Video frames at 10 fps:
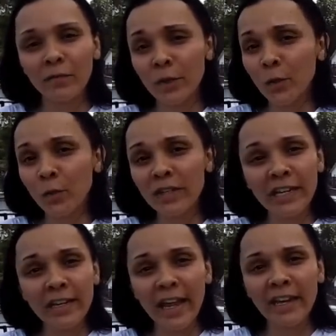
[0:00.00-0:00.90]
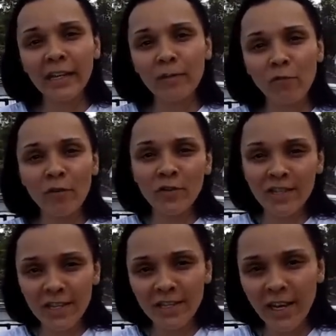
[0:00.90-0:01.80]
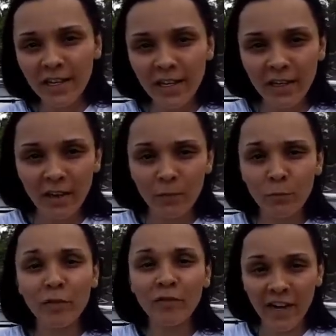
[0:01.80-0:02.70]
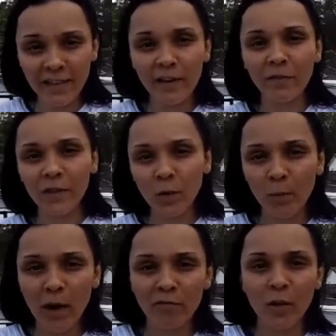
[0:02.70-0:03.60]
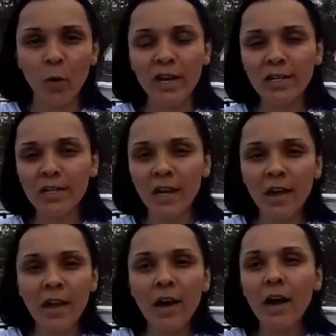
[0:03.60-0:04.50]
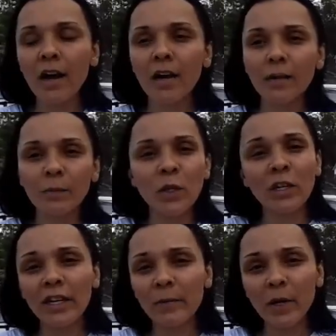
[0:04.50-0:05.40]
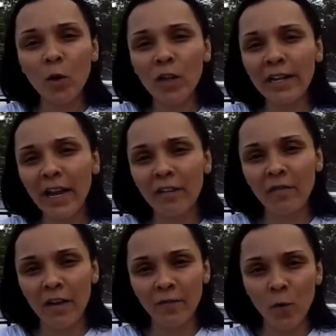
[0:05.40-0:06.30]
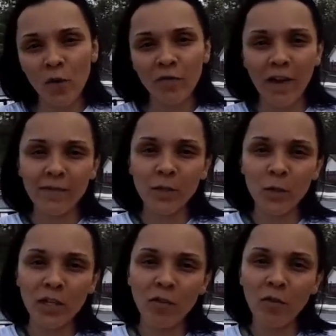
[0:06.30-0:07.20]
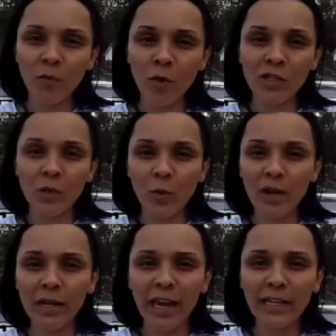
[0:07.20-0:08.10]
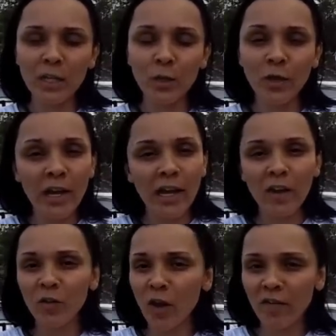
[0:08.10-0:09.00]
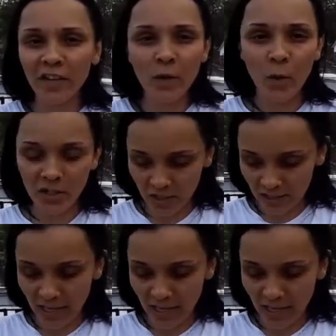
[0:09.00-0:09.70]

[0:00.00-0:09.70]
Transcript: If you need any references, I can provide that for you upon request. You can give me a call at 954-520-4282 if you have any questions.